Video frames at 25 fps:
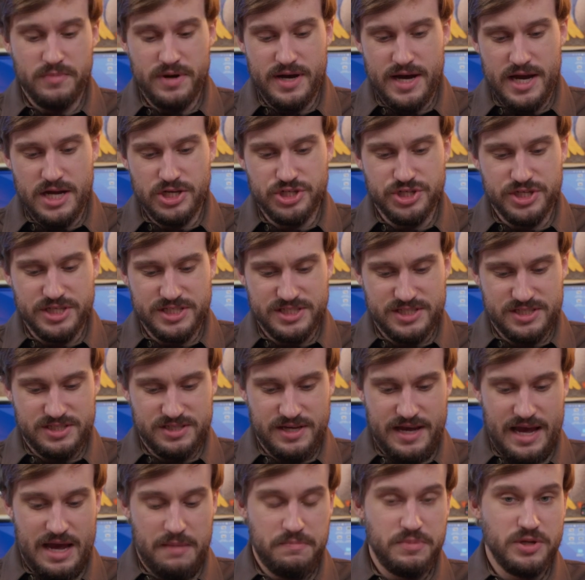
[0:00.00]
I just
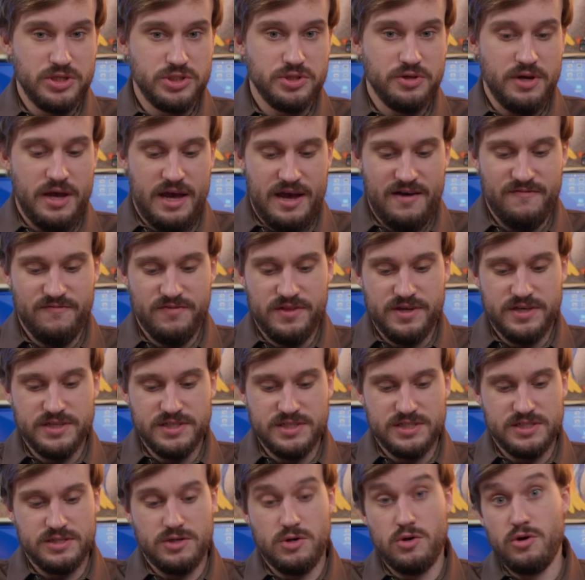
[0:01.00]
happen to have
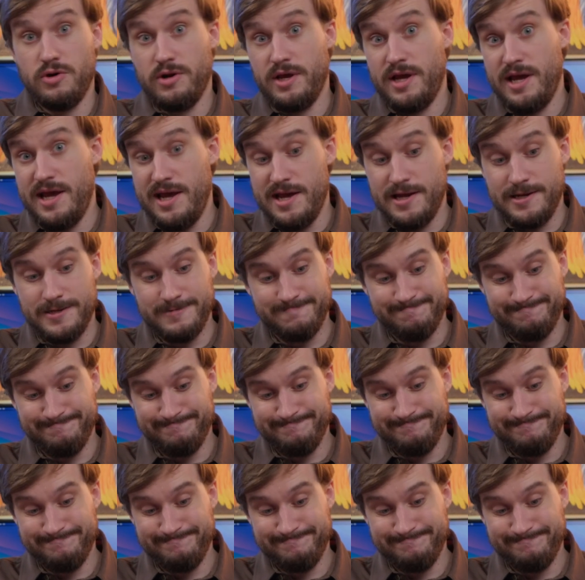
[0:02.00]
this on hand.